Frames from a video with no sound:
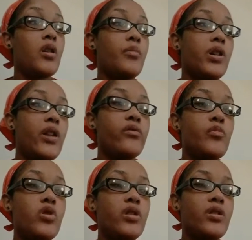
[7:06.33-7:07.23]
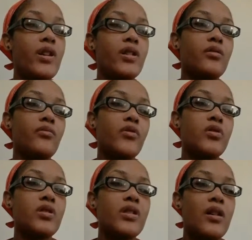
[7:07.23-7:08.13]
But every morning, like for
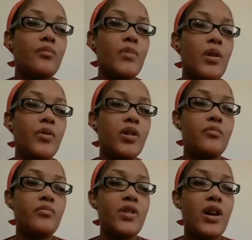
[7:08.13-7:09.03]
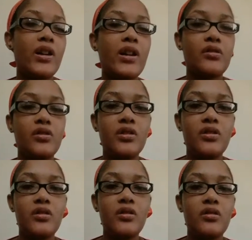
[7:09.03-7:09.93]
instance, I'll i pump nine ounces